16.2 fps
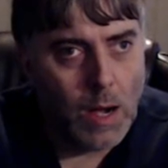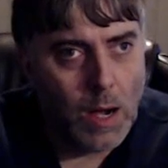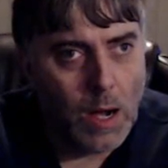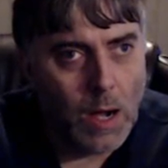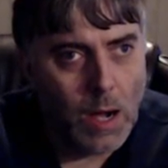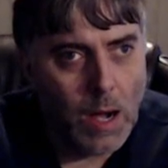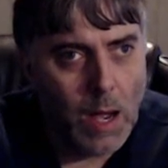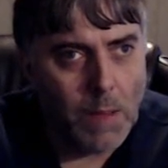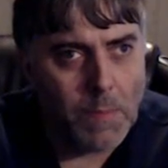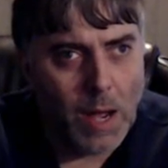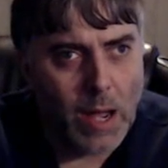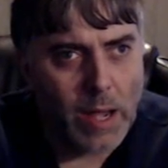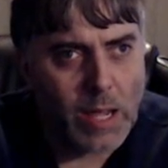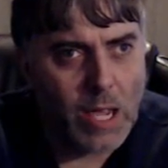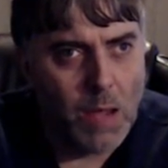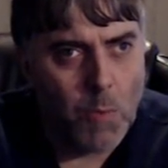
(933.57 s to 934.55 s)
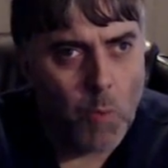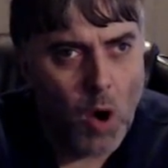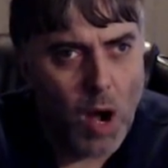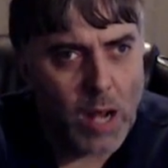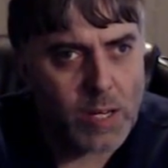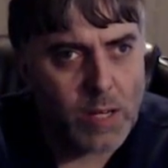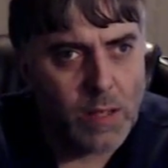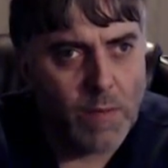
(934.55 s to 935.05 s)
I keep
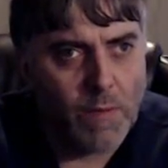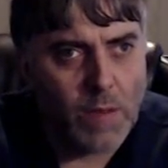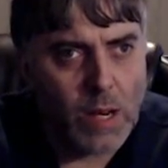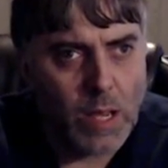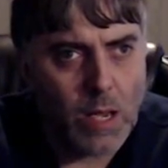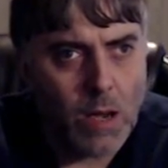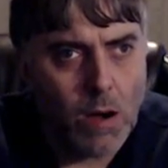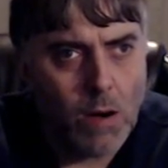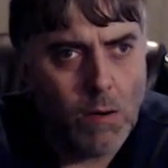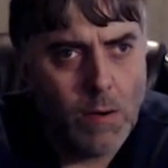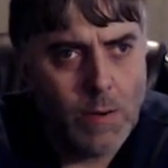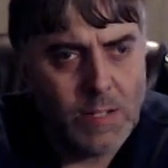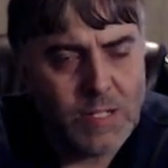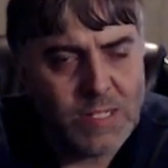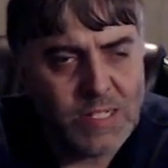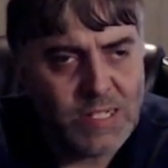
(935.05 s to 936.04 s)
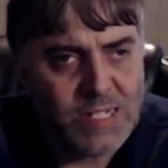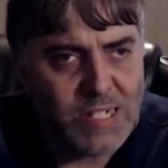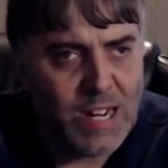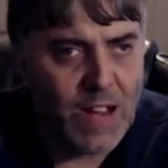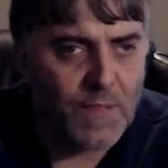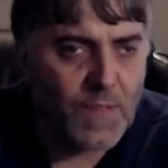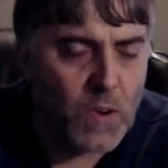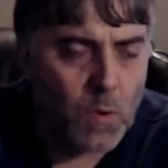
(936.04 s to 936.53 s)
watching the video, and
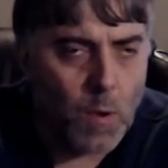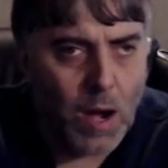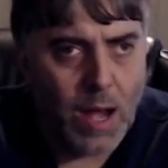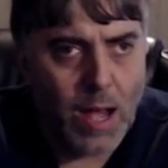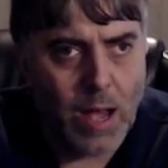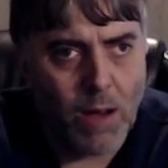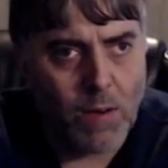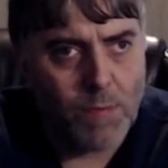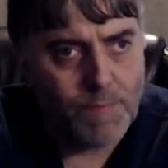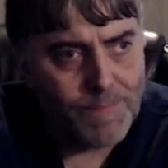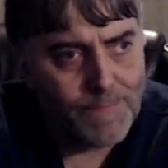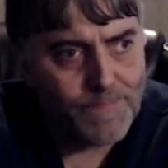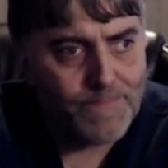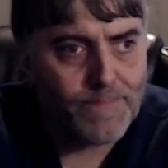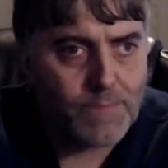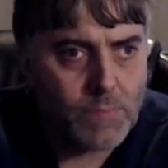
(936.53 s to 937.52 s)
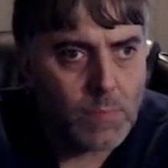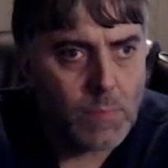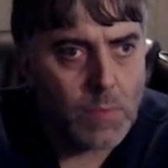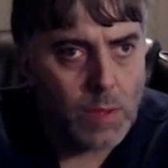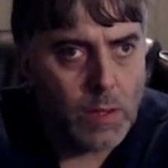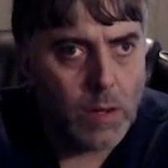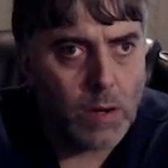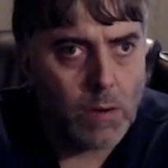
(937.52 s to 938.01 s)
after a while,
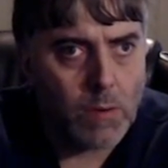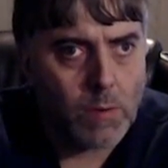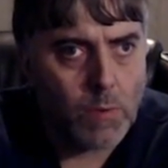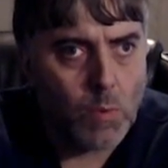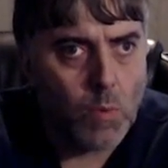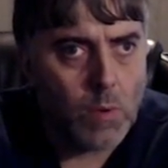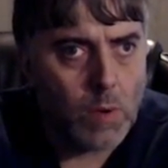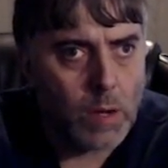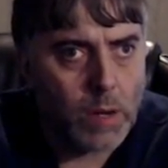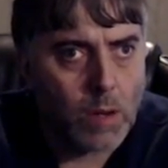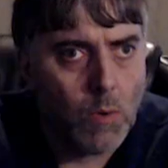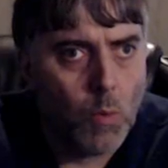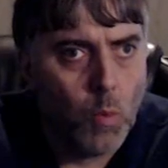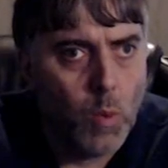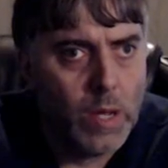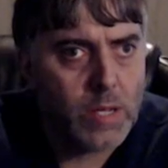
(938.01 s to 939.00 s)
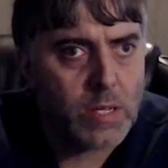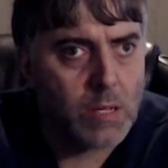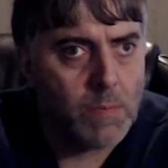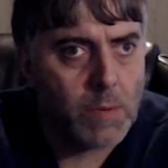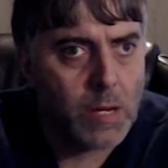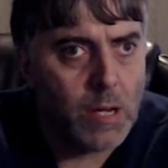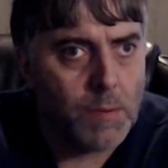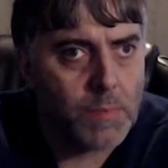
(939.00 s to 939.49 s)
you know, a little wisdom
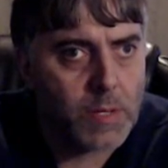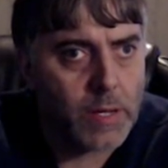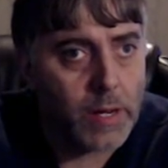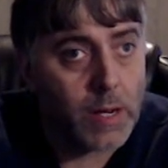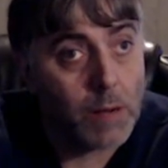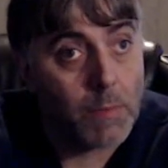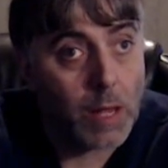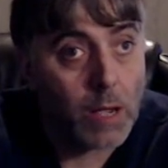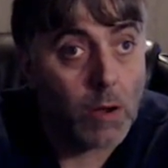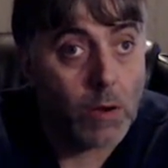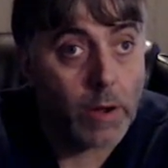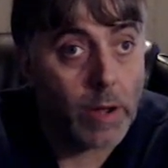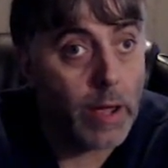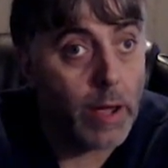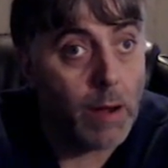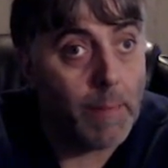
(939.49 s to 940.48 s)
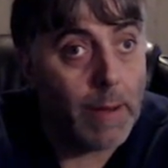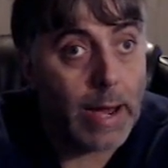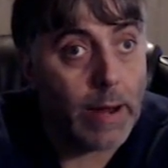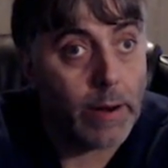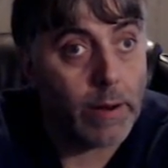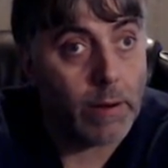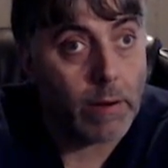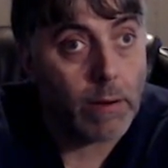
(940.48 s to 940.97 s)
comes in. I'm like, okay, I'm out of here.